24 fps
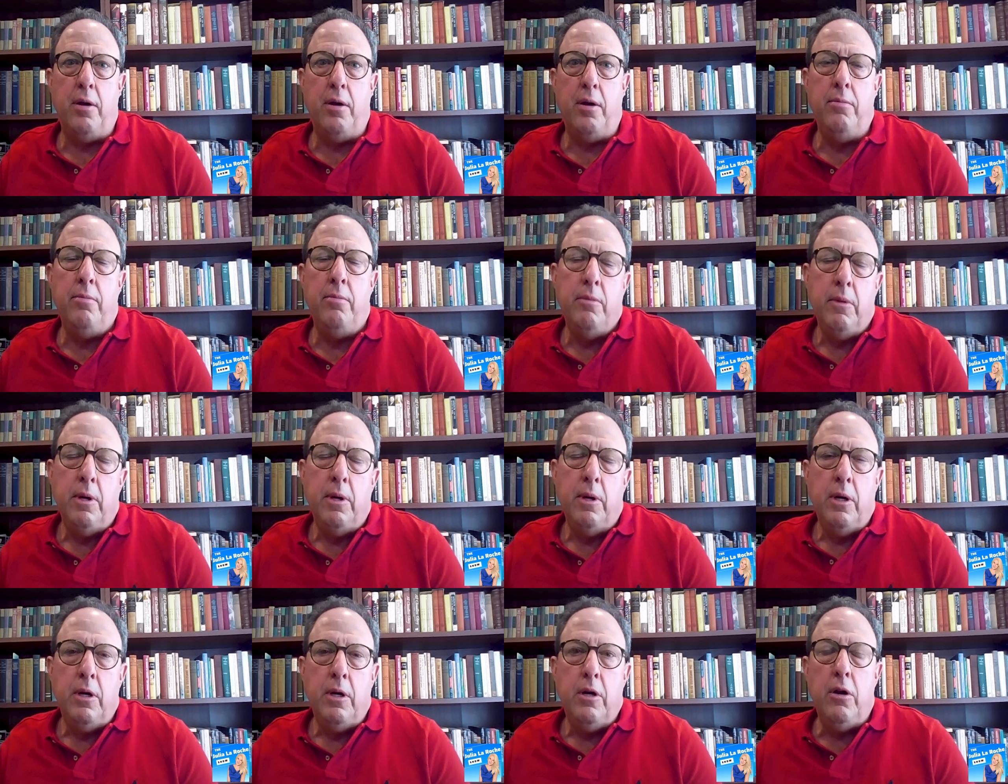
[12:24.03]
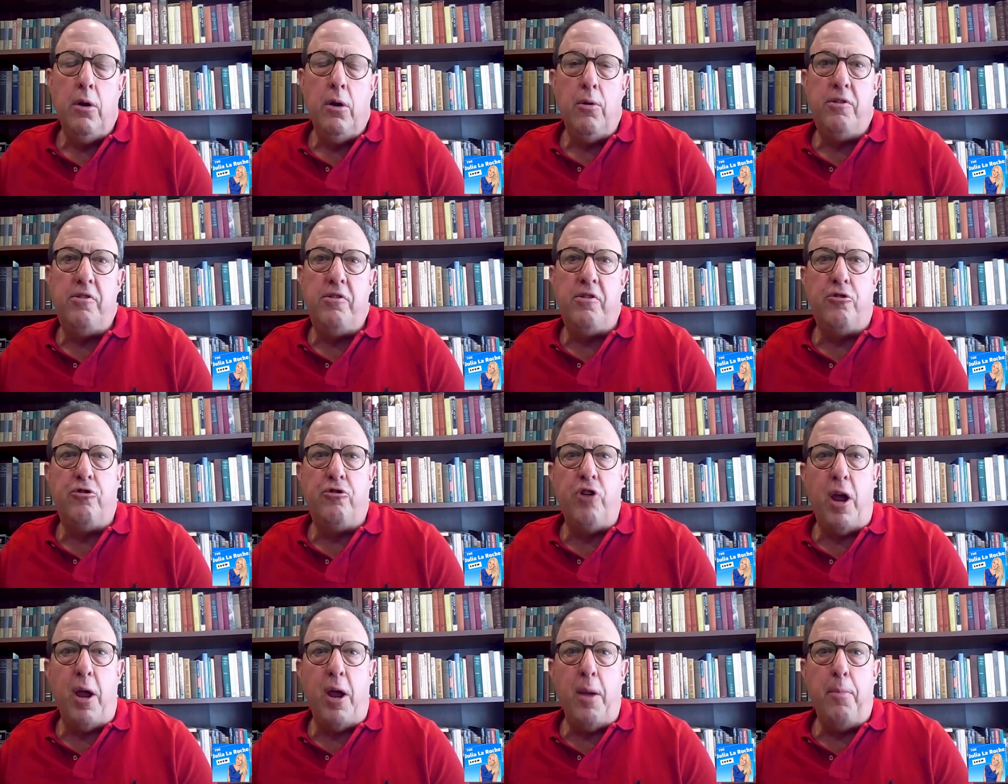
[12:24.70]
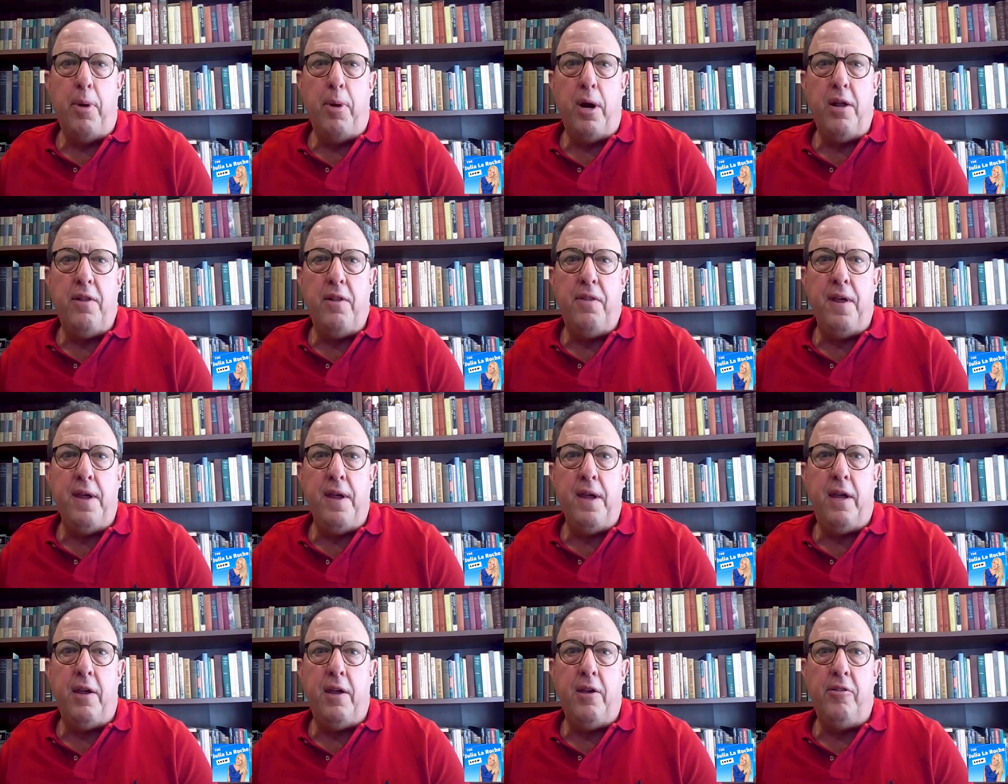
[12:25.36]
And, it's a shame, but I
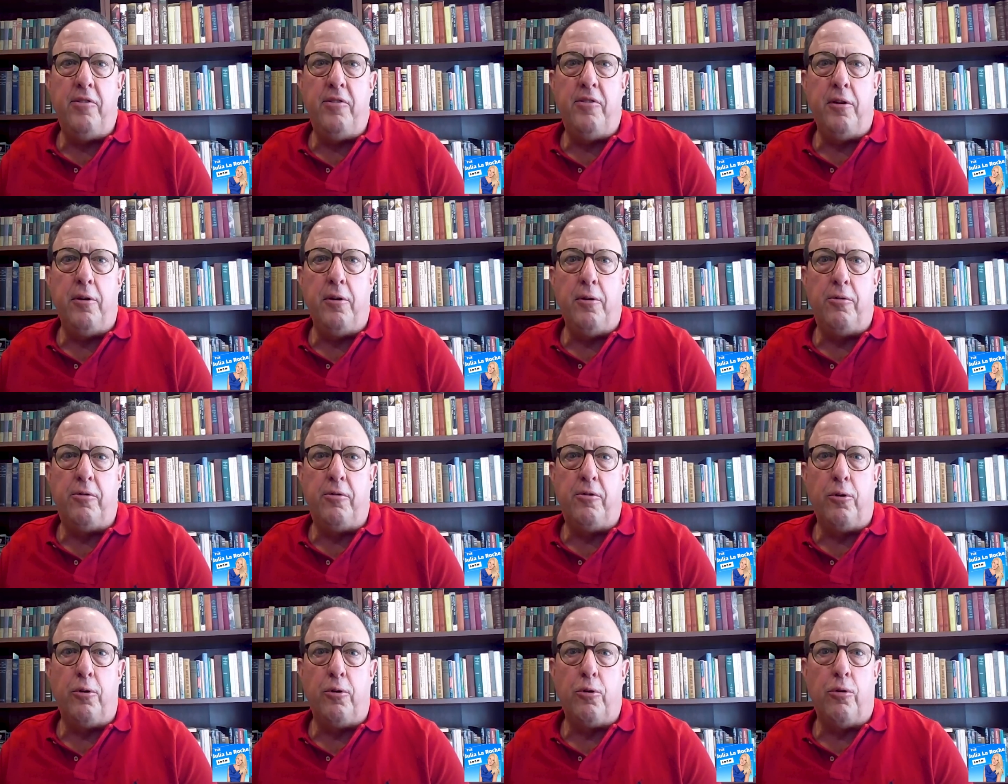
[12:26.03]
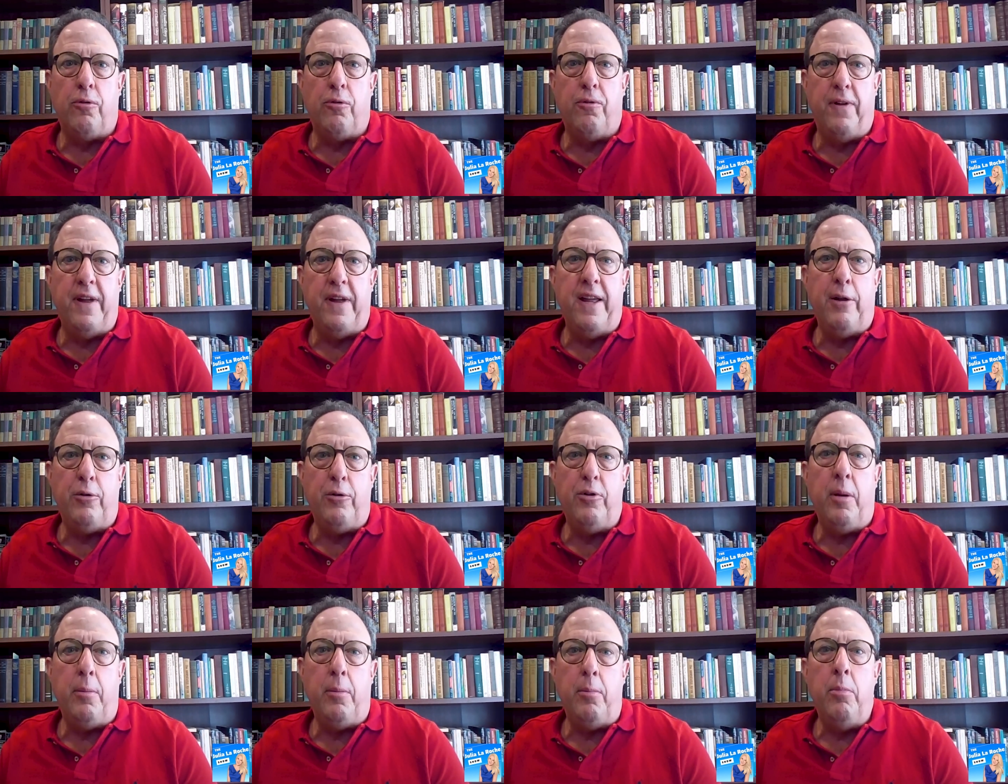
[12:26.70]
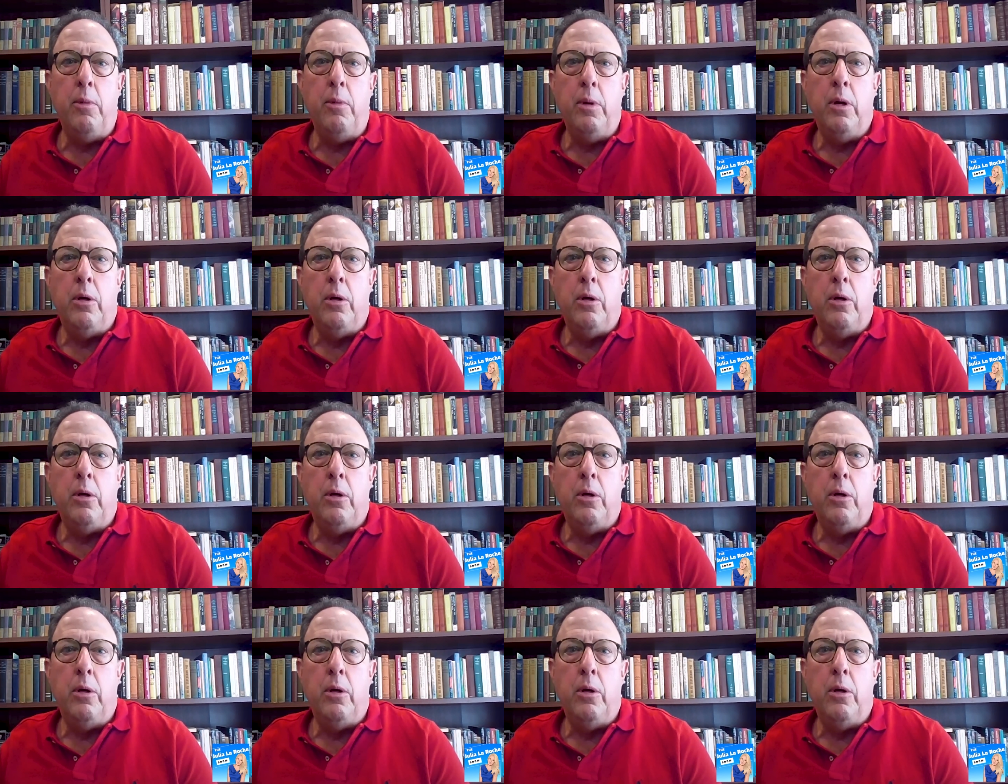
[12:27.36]
think his inner circle failed him.